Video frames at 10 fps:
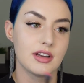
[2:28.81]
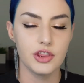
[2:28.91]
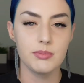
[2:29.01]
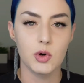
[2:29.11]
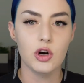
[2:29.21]

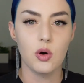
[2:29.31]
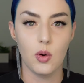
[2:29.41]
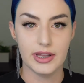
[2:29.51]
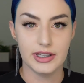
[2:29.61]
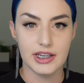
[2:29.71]
The more
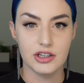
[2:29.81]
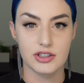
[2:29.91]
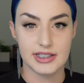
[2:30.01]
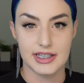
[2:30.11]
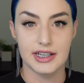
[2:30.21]
oily your
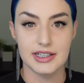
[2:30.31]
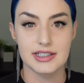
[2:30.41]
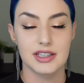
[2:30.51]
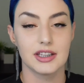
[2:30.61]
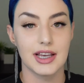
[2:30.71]
skin
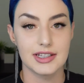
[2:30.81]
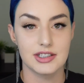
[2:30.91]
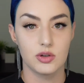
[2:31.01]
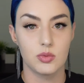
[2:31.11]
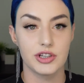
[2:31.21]
is, the less
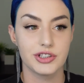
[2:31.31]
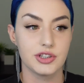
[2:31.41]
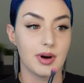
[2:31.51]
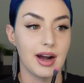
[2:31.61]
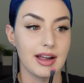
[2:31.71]
you'll want
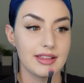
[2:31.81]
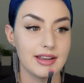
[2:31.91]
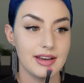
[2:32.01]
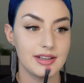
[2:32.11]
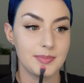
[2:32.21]
to
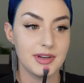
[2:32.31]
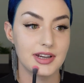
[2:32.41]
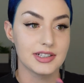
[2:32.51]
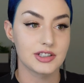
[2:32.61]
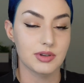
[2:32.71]
highlight,
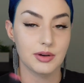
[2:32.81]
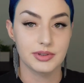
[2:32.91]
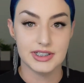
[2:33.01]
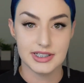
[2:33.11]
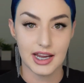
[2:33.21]
because throughout the
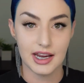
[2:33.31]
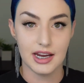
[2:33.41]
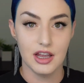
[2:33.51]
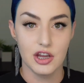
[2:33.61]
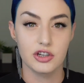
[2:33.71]
day,